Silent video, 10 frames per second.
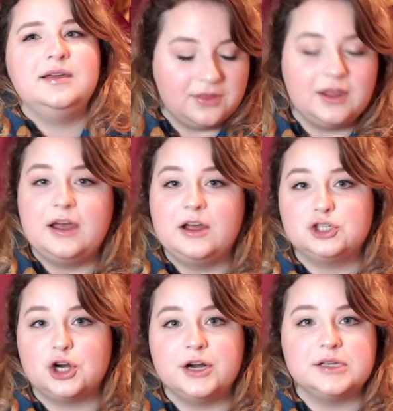The
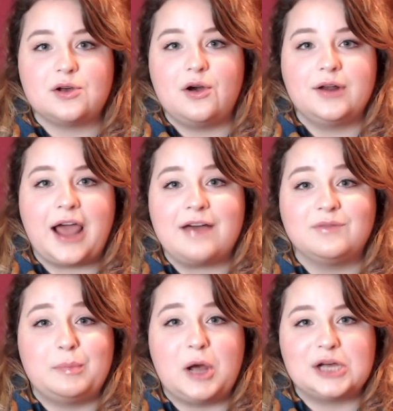chart is called Have a
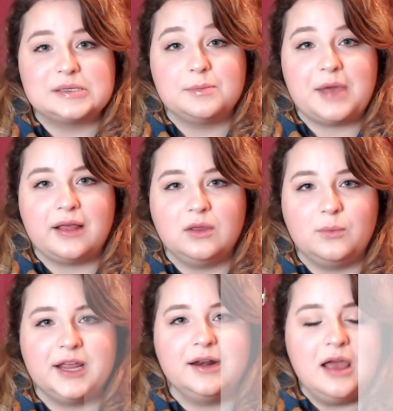Pawesome
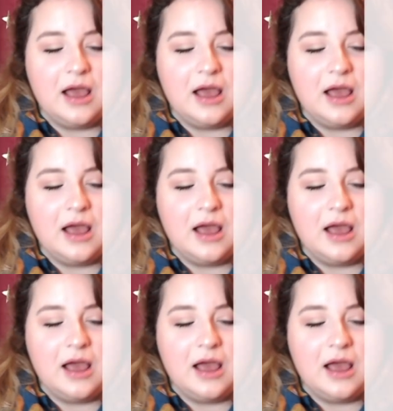Halloween.